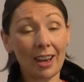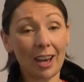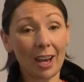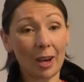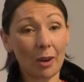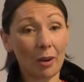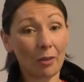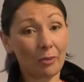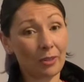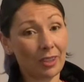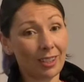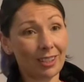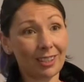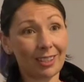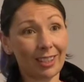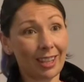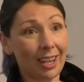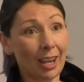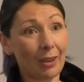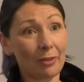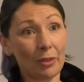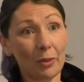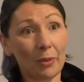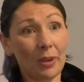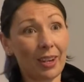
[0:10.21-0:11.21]

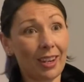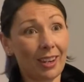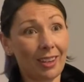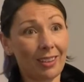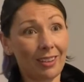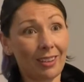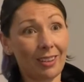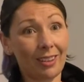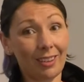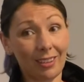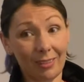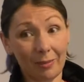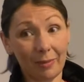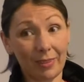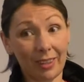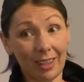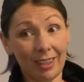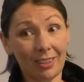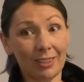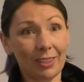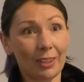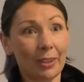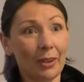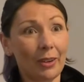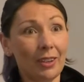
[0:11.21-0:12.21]
Obviously everywhere that
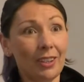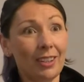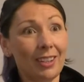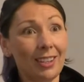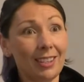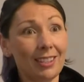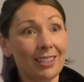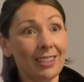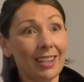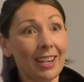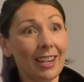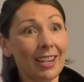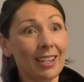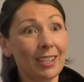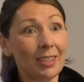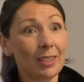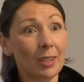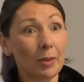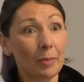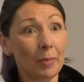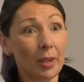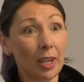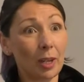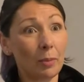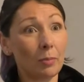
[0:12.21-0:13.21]
things are going these days
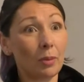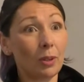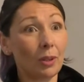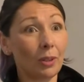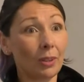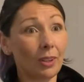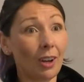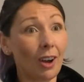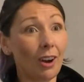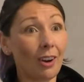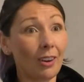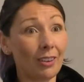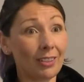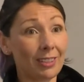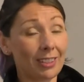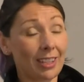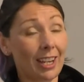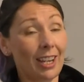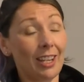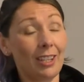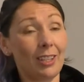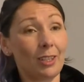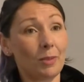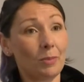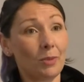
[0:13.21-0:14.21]
that people aren't
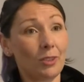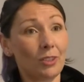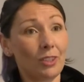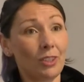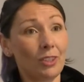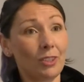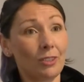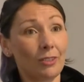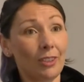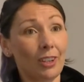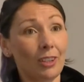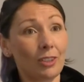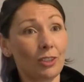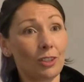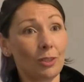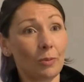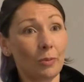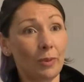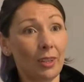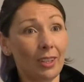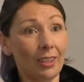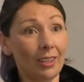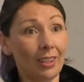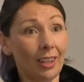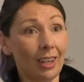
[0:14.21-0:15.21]
getting as much
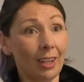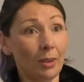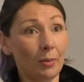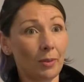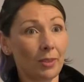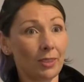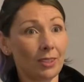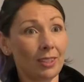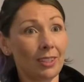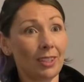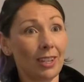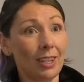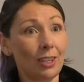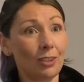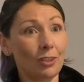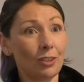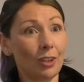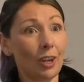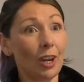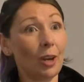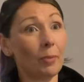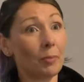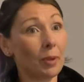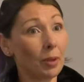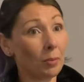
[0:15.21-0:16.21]
interaction with animals and
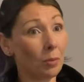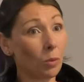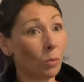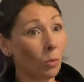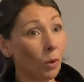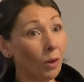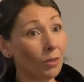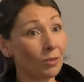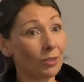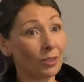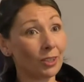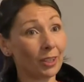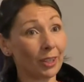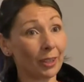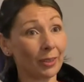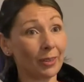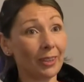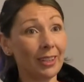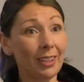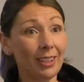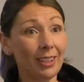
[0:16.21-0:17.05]
nature, and people want to.